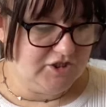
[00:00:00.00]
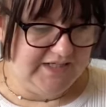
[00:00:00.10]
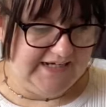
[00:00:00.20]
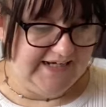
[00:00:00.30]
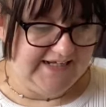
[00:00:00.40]

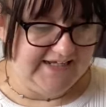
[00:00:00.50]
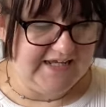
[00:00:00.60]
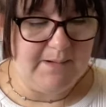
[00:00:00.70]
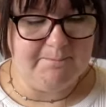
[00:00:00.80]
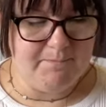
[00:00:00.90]

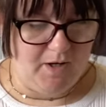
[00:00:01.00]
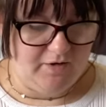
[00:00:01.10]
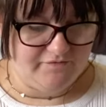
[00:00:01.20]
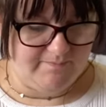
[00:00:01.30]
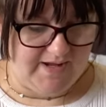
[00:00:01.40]
Chenille
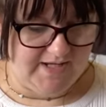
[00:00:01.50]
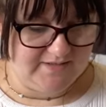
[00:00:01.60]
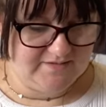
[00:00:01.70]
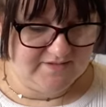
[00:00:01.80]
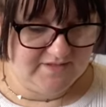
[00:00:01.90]
Bath
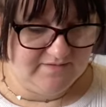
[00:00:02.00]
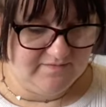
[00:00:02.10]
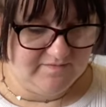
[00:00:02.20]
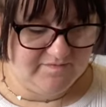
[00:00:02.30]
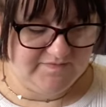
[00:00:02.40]
Mat.
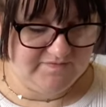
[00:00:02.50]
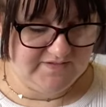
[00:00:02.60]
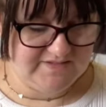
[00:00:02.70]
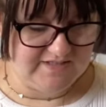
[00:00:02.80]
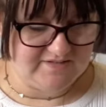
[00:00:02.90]

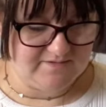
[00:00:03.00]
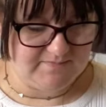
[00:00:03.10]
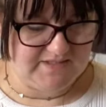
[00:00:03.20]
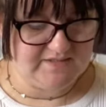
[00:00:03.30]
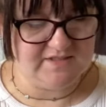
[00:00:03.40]
50
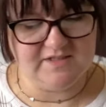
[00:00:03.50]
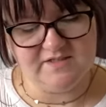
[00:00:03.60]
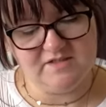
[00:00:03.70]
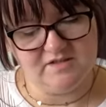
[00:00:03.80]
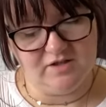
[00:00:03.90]

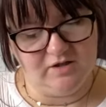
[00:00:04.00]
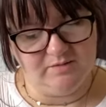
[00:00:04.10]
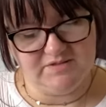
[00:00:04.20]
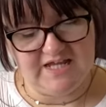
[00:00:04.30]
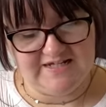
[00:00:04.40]
centimeters
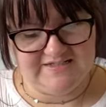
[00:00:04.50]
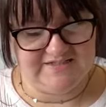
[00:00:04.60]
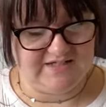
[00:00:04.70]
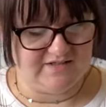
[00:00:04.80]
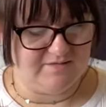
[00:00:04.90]
times
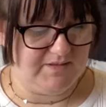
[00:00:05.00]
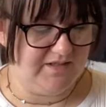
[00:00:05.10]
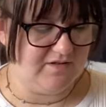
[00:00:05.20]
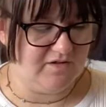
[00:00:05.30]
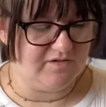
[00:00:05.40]
80
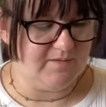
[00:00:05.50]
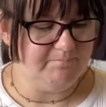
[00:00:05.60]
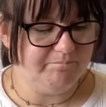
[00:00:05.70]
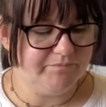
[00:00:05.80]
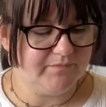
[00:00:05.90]
centimeters.
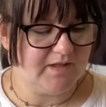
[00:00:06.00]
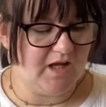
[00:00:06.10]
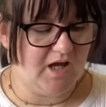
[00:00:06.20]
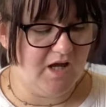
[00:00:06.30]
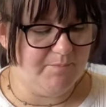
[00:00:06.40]

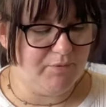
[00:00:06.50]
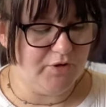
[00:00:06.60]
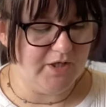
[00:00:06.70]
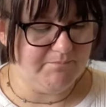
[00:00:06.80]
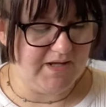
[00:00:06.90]

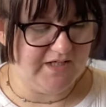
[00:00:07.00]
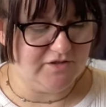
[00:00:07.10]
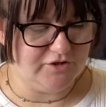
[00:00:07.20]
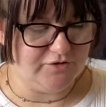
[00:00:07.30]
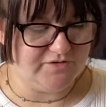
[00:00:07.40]
Product
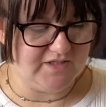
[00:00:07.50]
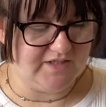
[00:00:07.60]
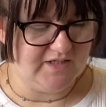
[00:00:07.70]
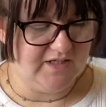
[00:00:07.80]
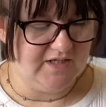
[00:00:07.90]
made
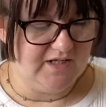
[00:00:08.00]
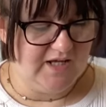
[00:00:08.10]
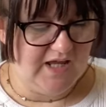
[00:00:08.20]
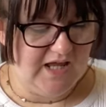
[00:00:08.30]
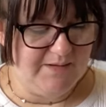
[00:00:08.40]
using
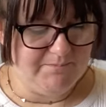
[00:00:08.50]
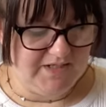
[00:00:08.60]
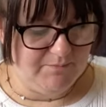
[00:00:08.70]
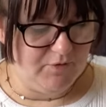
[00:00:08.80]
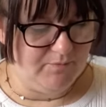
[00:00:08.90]
a
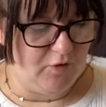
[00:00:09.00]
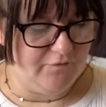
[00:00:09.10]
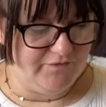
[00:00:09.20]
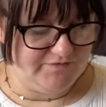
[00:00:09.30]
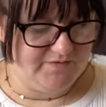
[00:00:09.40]
minimum
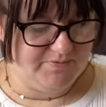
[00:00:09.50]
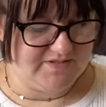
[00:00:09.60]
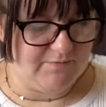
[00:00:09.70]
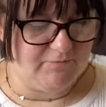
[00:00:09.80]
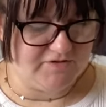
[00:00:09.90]
of 50%
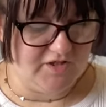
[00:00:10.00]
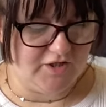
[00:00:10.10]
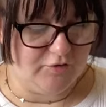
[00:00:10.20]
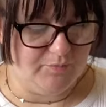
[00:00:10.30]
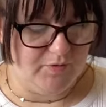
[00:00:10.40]

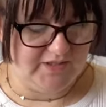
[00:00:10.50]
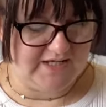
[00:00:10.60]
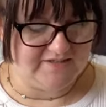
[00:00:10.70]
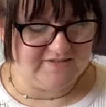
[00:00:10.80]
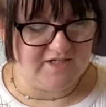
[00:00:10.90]
recycled
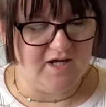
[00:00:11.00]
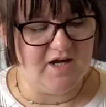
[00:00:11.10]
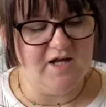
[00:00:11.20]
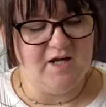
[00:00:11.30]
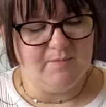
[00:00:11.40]

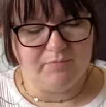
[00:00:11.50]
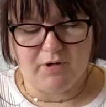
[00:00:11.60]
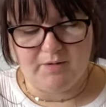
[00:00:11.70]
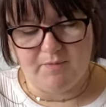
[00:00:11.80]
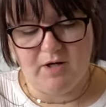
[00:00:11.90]
polyester.
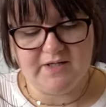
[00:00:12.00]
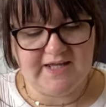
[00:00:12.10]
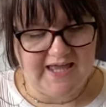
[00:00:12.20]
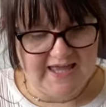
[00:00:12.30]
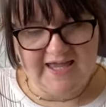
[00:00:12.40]
Primark
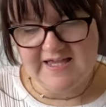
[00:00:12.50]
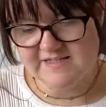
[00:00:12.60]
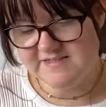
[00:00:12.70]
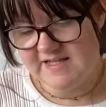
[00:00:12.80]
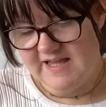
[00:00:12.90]

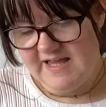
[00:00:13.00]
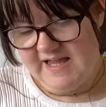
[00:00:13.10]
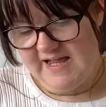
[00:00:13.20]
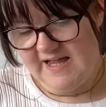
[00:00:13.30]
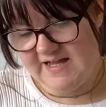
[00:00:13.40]
cares,
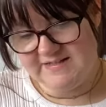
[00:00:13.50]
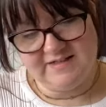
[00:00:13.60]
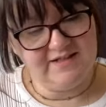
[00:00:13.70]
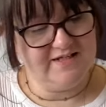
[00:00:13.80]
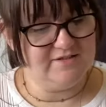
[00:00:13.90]

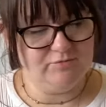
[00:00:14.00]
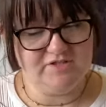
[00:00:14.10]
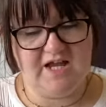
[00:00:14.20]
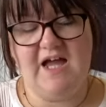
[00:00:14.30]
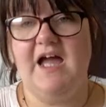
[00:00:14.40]
and this
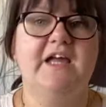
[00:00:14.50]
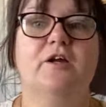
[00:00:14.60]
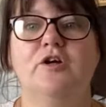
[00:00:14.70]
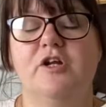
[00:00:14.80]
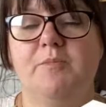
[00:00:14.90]
was at a
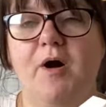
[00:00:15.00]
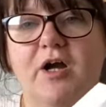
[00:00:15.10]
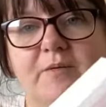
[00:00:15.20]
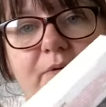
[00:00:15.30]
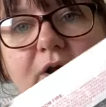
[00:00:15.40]
good
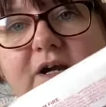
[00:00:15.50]
bargain